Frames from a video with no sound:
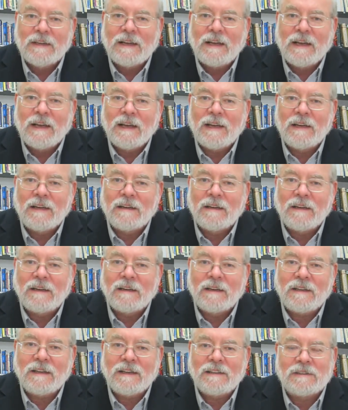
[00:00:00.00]

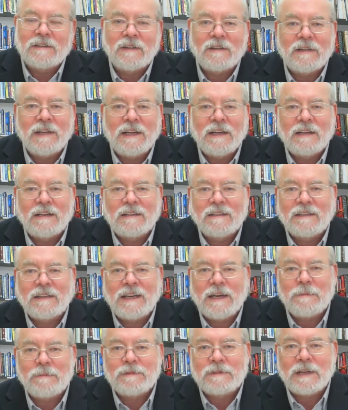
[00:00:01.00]
And so they
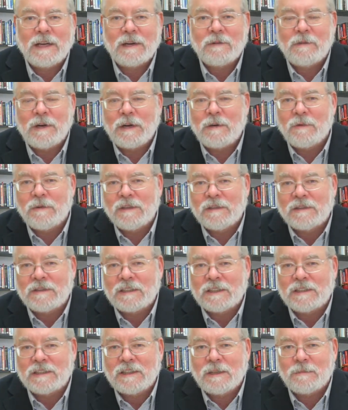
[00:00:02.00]
keep saying, well, we're
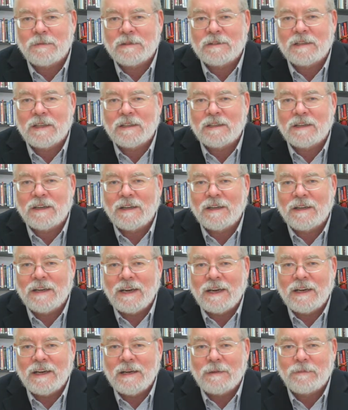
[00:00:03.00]
60% done,
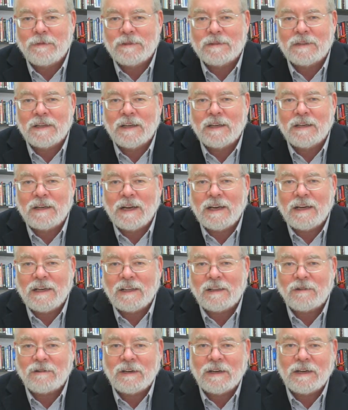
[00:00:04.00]
80%,
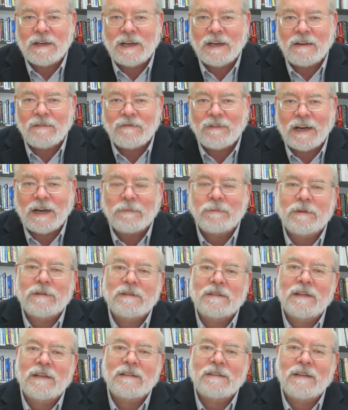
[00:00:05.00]
83,
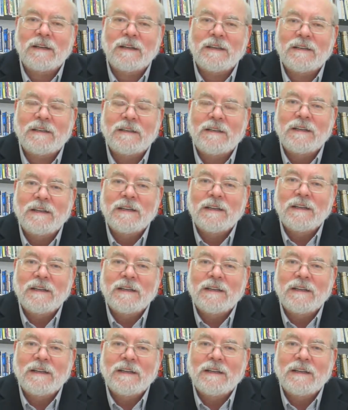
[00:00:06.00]
85% done,